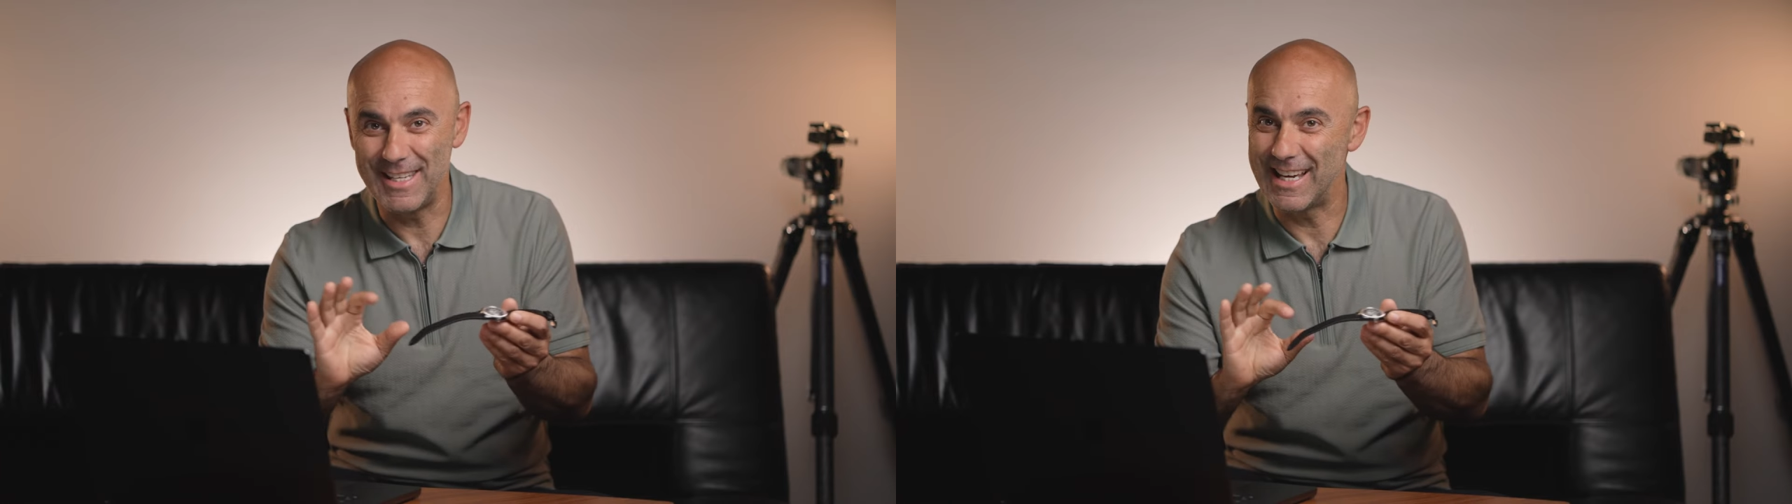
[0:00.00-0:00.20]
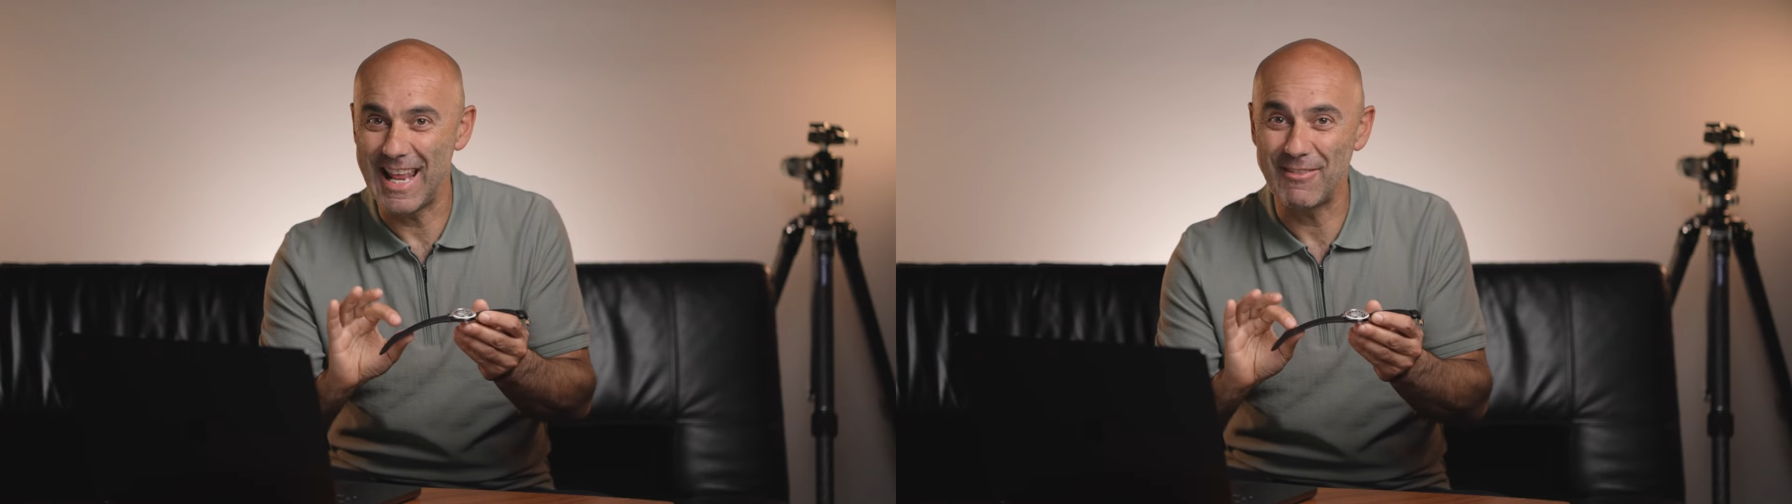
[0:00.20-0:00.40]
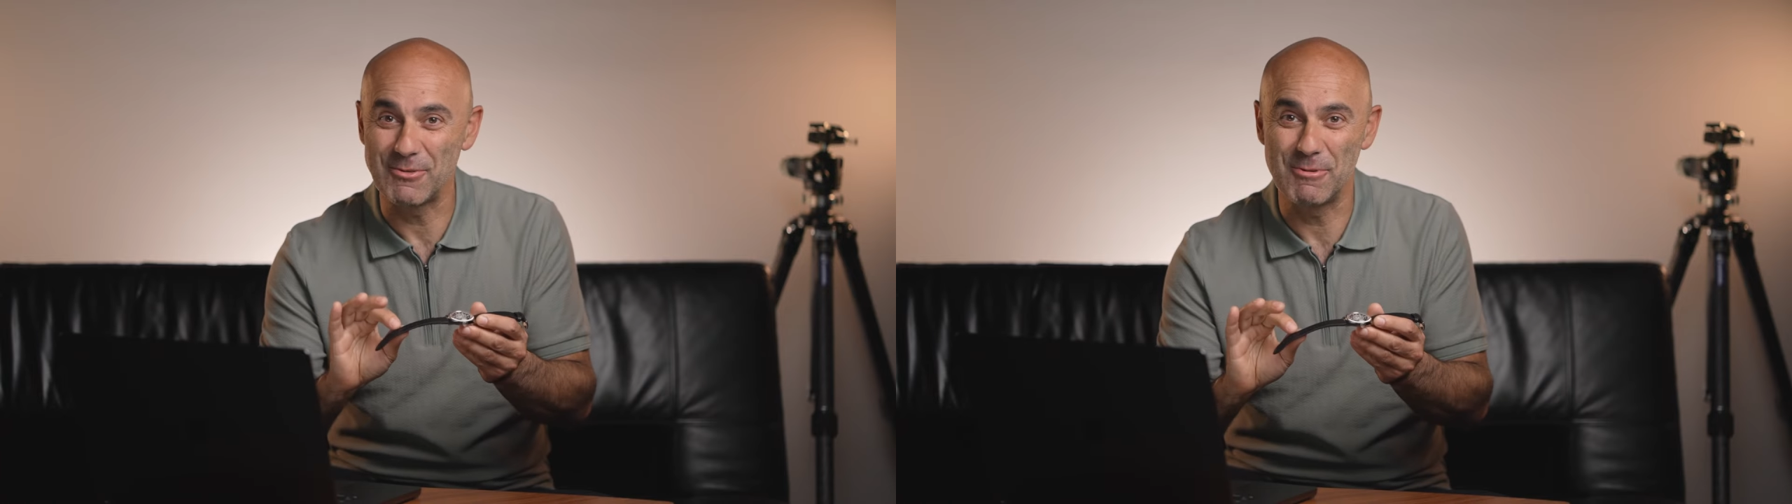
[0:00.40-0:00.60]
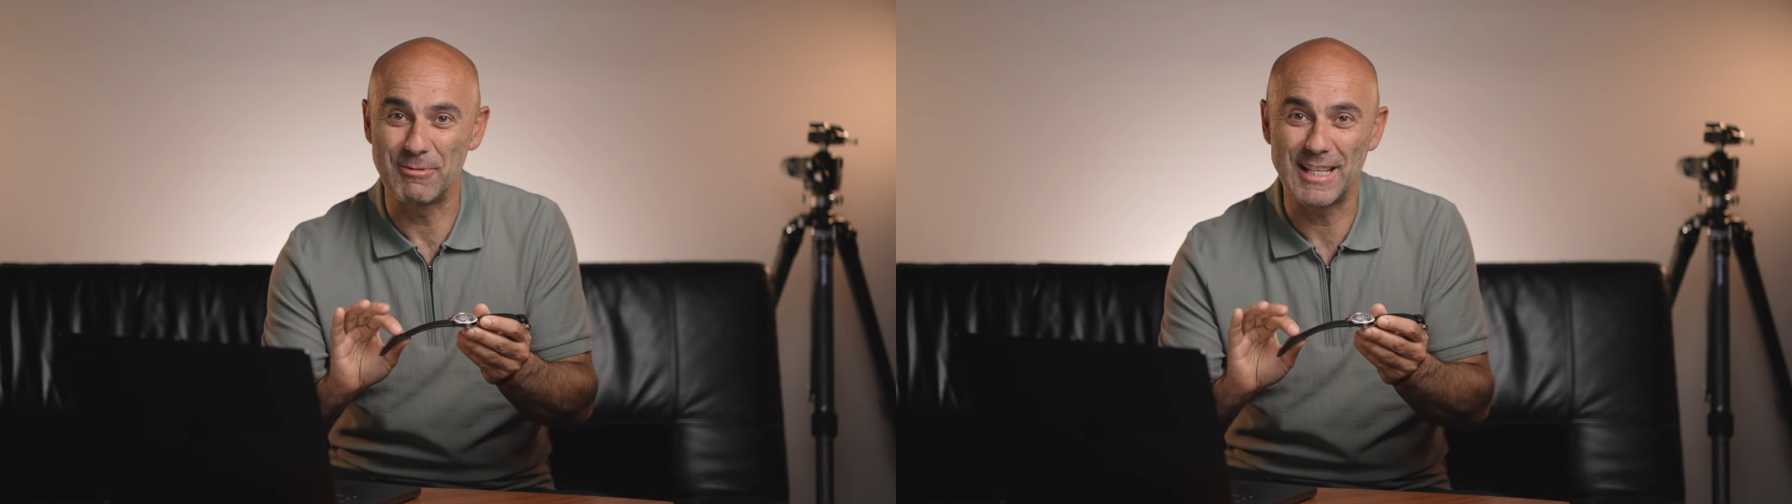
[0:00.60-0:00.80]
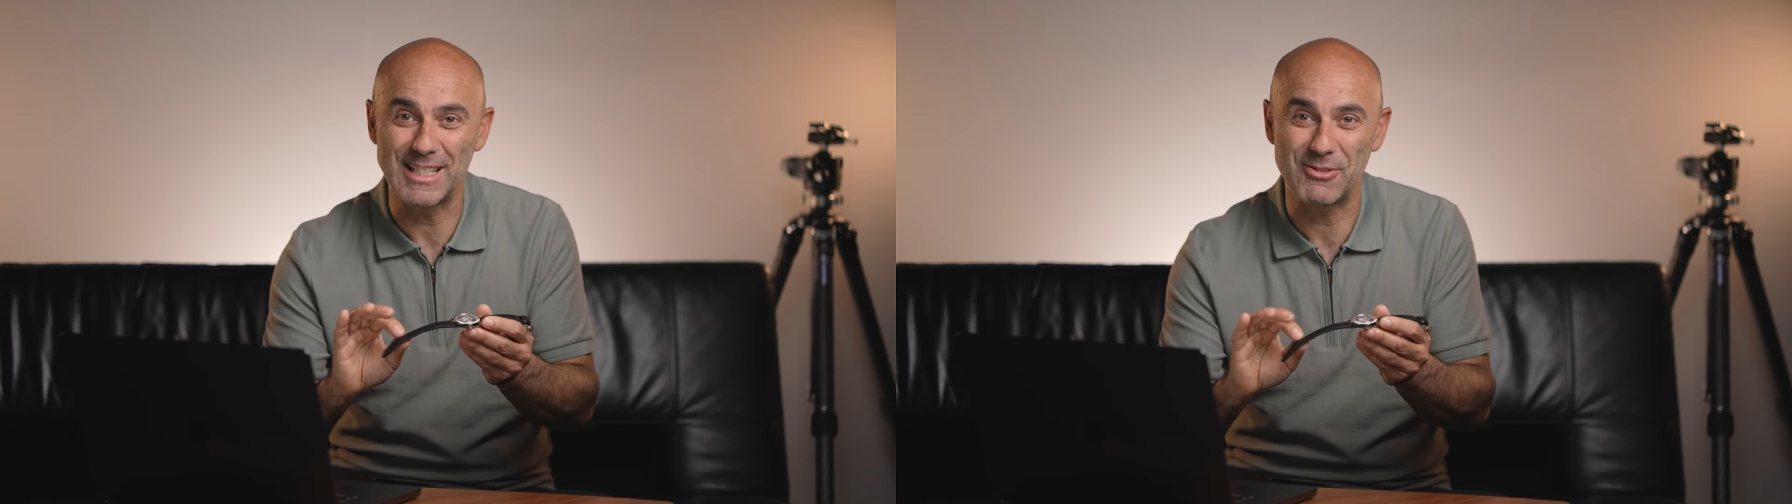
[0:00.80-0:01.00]
You're going to have to
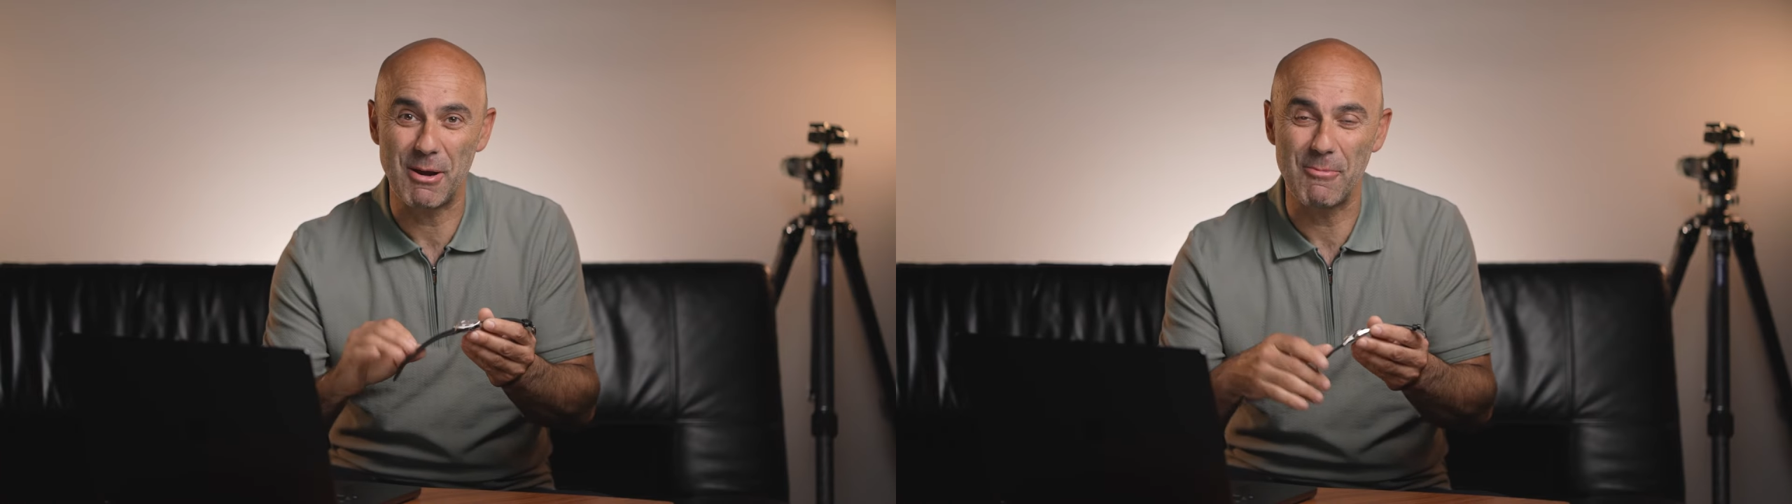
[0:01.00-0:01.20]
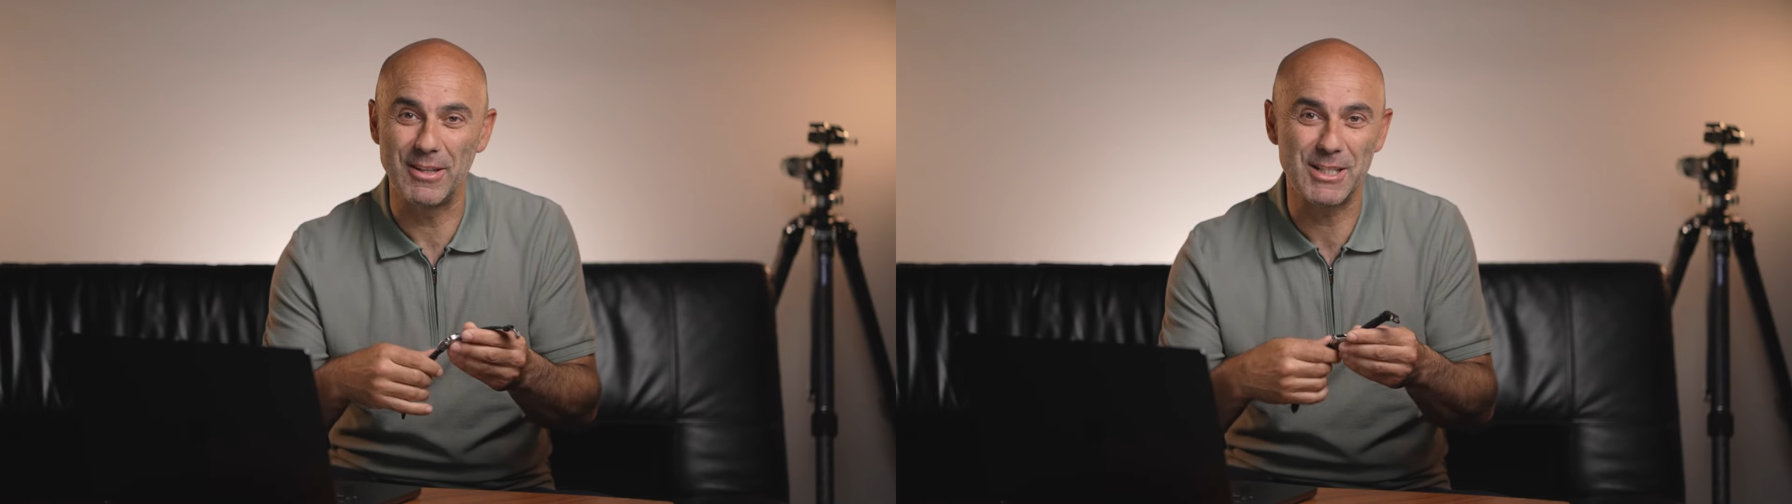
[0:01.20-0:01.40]
replace the strap on